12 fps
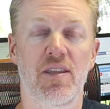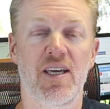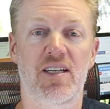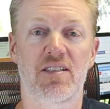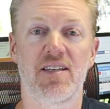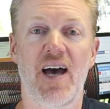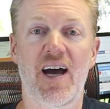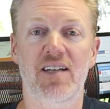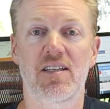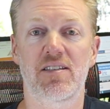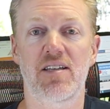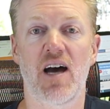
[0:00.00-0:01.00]
the
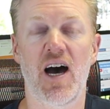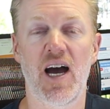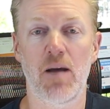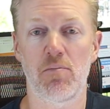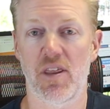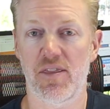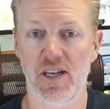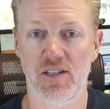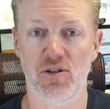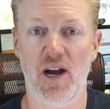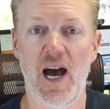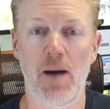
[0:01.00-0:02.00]
exact time that
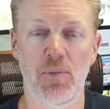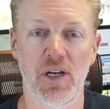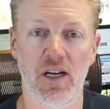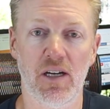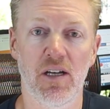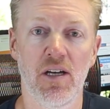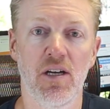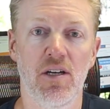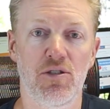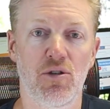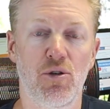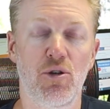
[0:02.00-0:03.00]
things are happening.
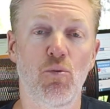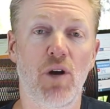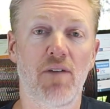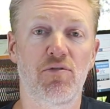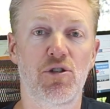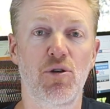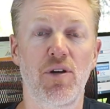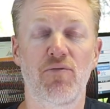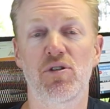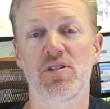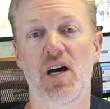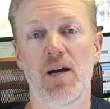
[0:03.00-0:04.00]
So you want to have two
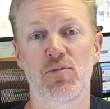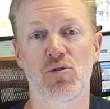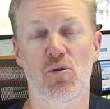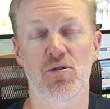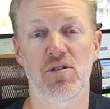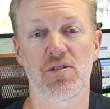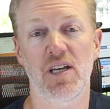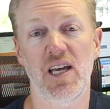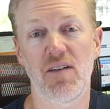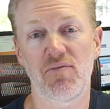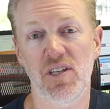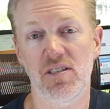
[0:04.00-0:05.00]
different time sources.
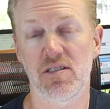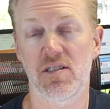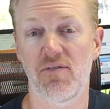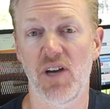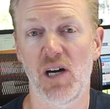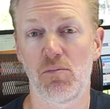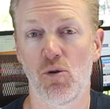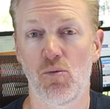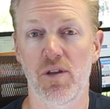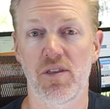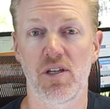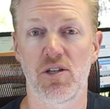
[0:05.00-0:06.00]
If this is available
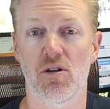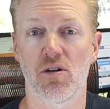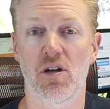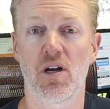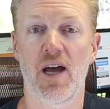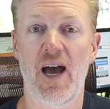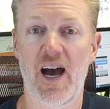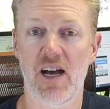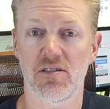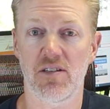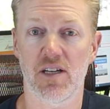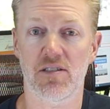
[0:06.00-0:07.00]
within your
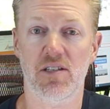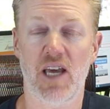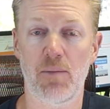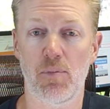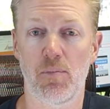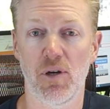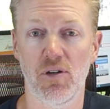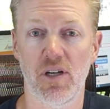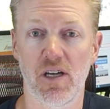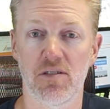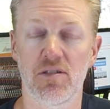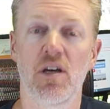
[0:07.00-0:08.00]
assets
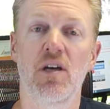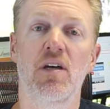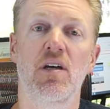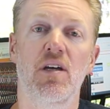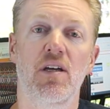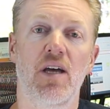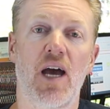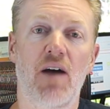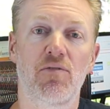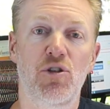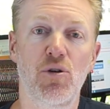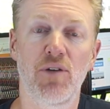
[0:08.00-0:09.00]
capabilities,
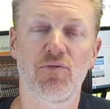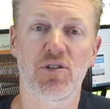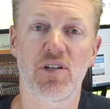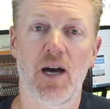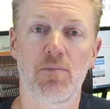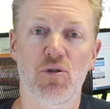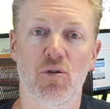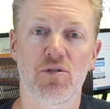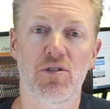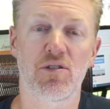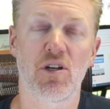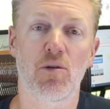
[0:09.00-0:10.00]
have two different time
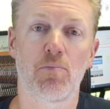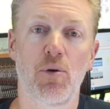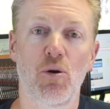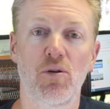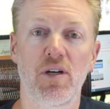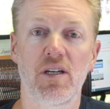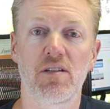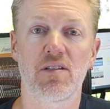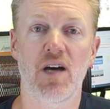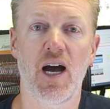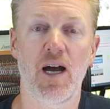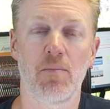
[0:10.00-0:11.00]
sources that are pulling
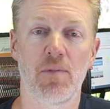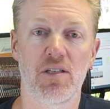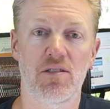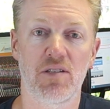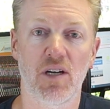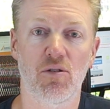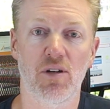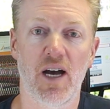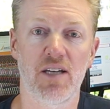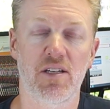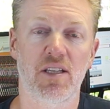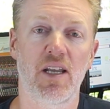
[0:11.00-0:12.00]
time and
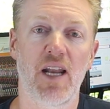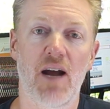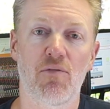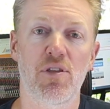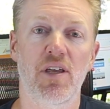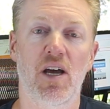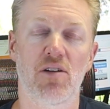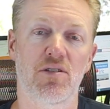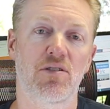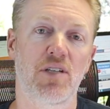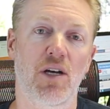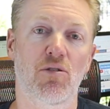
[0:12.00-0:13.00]
synchronizing, then everything else
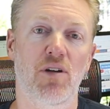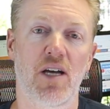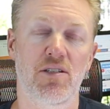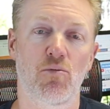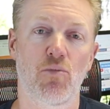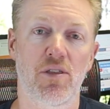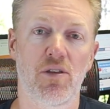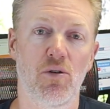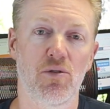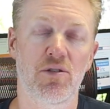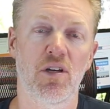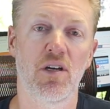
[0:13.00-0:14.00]
is synchronizing with
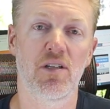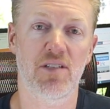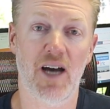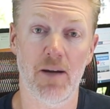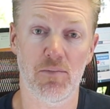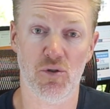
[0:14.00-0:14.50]
those time